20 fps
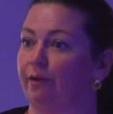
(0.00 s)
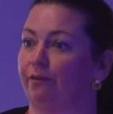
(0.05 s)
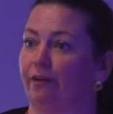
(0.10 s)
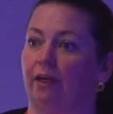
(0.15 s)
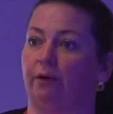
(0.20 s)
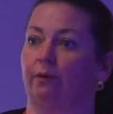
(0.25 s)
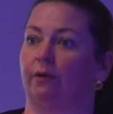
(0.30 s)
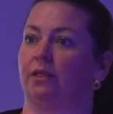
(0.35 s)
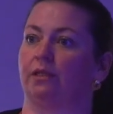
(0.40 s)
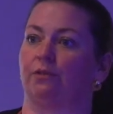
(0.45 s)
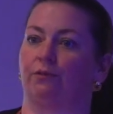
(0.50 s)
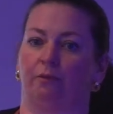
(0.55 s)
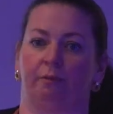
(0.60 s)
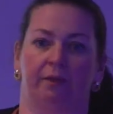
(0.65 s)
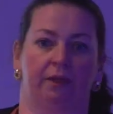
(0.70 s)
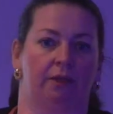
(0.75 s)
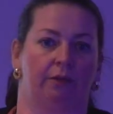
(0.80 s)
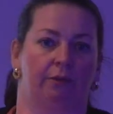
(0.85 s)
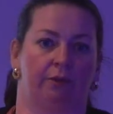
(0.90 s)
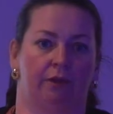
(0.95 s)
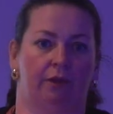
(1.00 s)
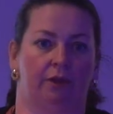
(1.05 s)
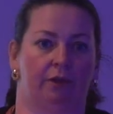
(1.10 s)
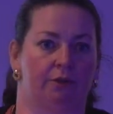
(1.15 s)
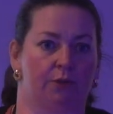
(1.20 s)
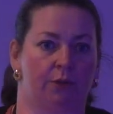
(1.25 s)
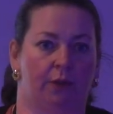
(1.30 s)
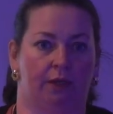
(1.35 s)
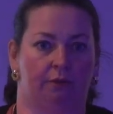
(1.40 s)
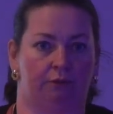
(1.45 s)
if anyone is familiar with
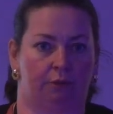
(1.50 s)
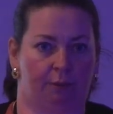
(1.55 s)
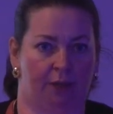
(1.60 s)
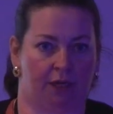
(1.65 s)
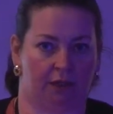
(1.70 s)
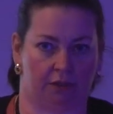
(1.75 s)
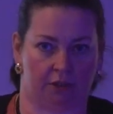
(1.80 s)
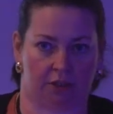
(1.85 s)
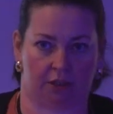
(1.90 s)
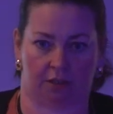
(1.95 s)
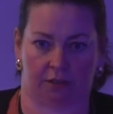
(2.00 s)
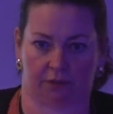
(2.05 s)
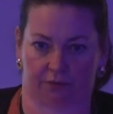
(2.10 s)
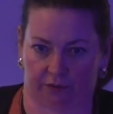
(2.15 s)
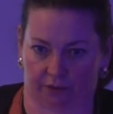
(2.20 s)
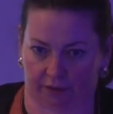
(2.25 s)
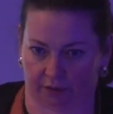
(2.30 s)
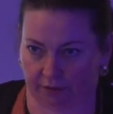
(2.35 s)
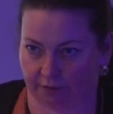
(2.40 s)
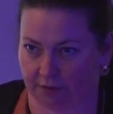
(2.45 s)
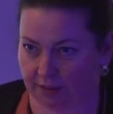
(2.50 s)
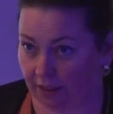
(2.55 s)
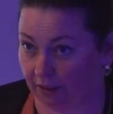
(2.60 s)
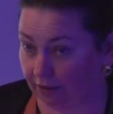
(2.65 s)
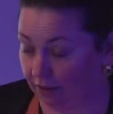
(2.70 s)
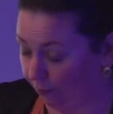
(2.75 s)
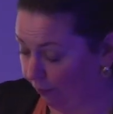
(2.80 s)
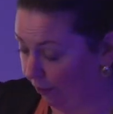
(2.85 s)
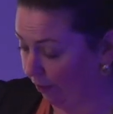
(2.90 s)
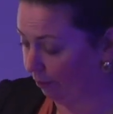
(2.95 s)
Q12, apologies for
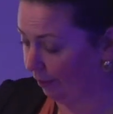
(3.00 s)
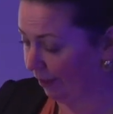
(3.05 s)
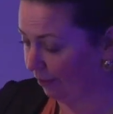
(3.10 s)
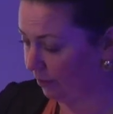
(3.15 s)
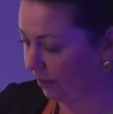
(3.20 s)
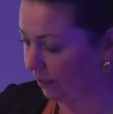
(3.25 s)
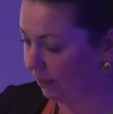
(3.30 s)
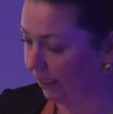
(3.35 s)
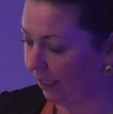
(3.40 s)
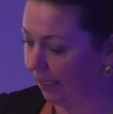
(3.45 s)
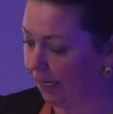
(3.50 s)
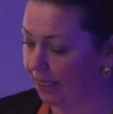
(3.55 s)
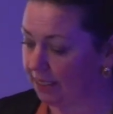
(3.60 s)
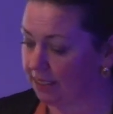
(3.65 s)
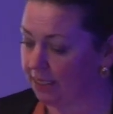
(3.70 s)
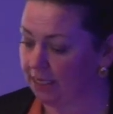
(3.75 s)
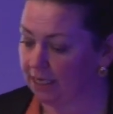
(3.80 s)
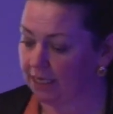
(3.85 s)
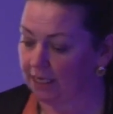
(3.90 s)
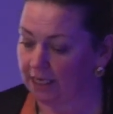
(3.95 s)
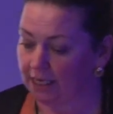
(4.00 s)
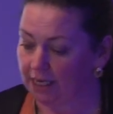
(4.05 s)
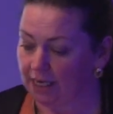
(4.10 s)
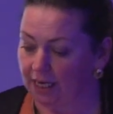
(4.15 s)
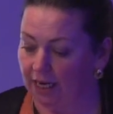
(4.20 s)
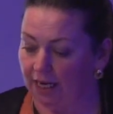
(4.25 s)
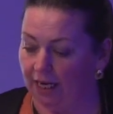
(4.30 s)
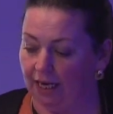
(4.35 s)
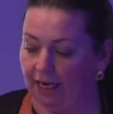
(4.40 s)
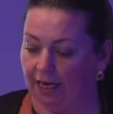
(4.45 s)
telling you all about it again.
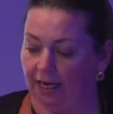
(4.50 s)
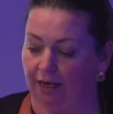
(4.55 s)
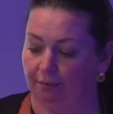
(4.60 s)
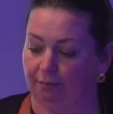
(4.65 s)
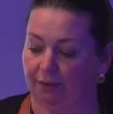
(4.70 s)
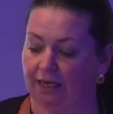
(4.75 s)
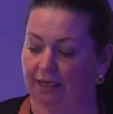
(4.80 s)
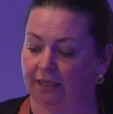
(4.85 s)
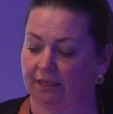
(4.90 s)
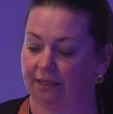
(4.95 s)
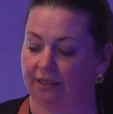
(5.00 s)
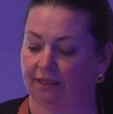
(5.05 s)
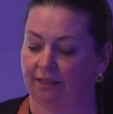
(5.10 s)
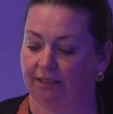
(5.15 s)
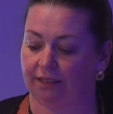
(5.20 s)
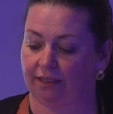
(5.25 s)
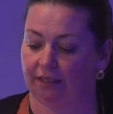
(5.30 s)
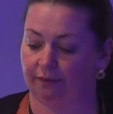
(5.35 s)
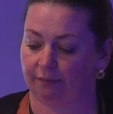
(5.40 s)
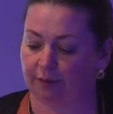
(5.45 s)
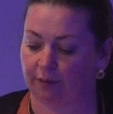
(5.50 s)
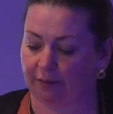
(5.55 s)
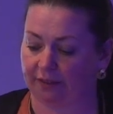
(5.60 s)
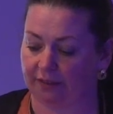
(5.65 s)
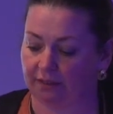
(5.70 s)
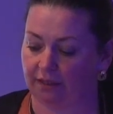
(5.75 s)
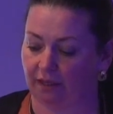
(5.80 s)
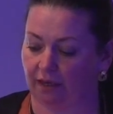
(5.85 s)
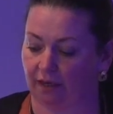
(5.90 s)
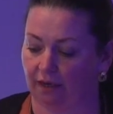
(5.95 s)
Marcus and his team
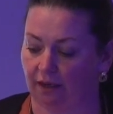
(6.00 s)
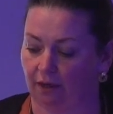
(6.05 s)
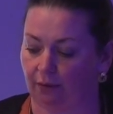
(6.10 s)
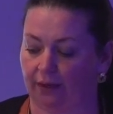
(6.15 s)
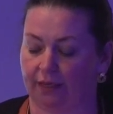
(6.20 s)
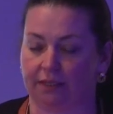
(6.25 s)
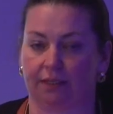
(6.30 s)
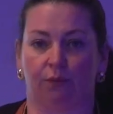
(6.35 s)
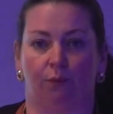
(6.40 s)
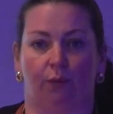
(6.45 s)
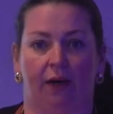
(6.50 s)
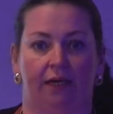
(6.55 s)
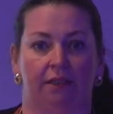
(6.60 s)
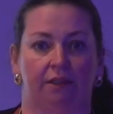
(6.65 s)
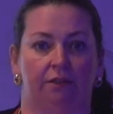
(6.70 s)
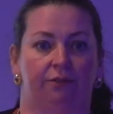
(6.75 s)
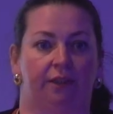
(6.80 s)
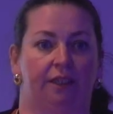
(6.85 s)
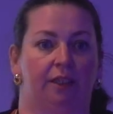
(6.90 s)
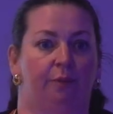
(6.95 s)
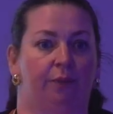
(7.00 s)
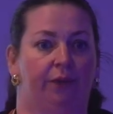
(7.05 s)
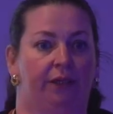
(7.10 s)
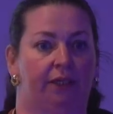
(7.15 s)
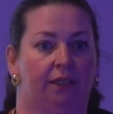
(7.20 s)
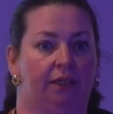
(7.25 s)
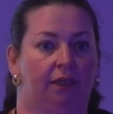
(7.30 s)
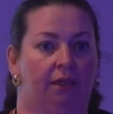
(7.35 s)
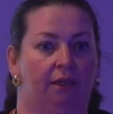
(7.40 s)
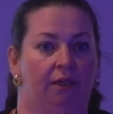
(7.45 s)
spent quite a while
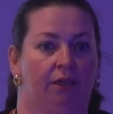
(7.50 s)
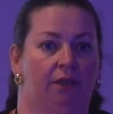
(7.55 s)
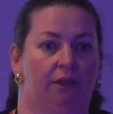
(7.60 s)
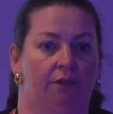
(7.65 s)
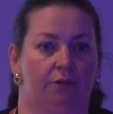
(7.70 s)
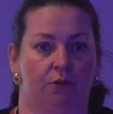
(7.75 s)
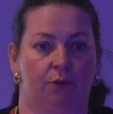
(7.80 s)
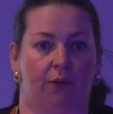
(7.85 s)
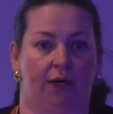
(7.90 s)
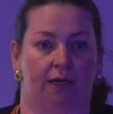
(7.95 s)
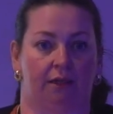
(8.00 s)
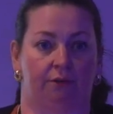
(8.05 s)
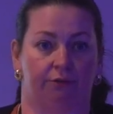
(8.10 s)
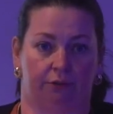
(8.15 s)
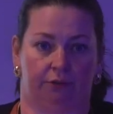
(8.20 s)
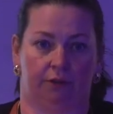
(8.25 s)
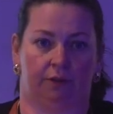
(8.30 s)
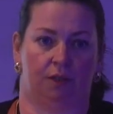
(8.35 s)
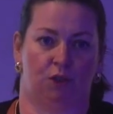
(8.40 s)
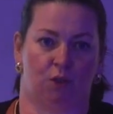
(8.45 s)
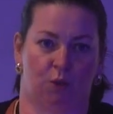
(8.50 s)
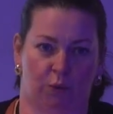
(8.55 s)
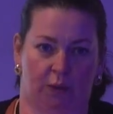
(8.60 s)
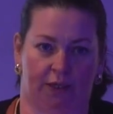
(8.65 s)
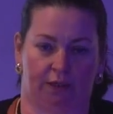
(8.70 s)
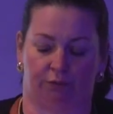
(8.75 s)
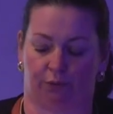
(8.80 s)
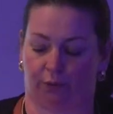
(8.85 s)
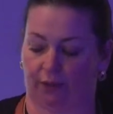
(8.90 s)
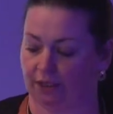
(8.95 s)
developing Q12,
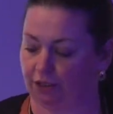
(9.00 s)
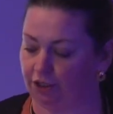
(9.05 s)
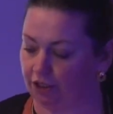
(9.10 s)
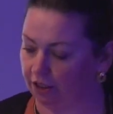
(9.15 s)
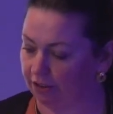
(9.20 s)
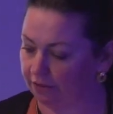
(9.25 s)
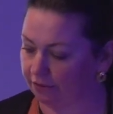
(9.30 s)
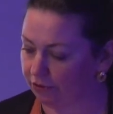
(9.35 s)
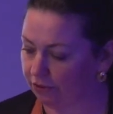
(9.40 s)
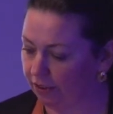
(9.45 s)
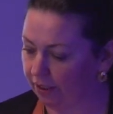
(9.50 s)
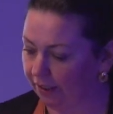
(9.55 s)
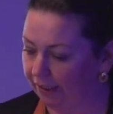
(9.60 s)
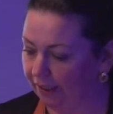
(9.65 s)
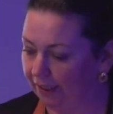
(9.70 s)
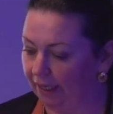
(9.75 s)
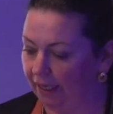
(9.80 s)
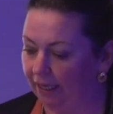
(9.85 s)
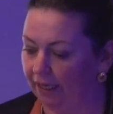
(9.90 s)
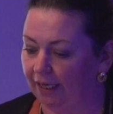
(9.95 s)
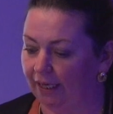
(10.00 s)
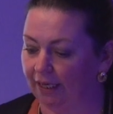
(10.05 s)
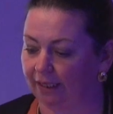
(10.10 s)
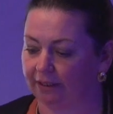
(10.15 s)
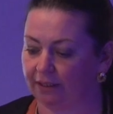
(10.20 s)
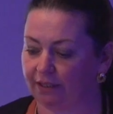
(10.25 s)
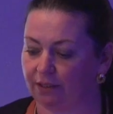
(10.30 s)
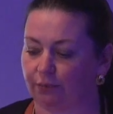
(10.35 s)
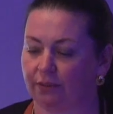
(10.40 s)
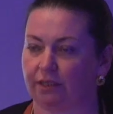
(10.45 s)
12 questions.
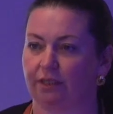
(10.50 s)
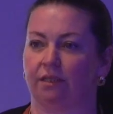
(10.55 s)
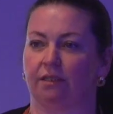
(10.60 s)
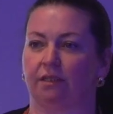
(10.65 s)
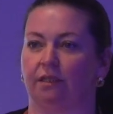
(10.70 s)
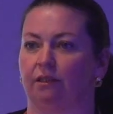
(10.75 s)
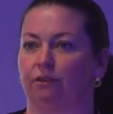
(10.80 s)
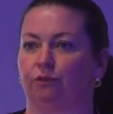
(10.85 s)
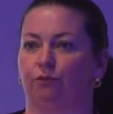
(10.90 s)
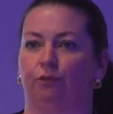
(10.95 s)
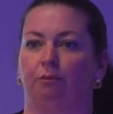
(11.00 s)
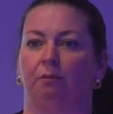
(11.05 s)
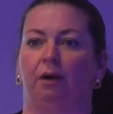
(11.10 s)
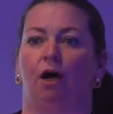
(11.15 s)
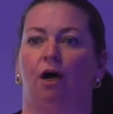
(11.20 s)
And this was distilled from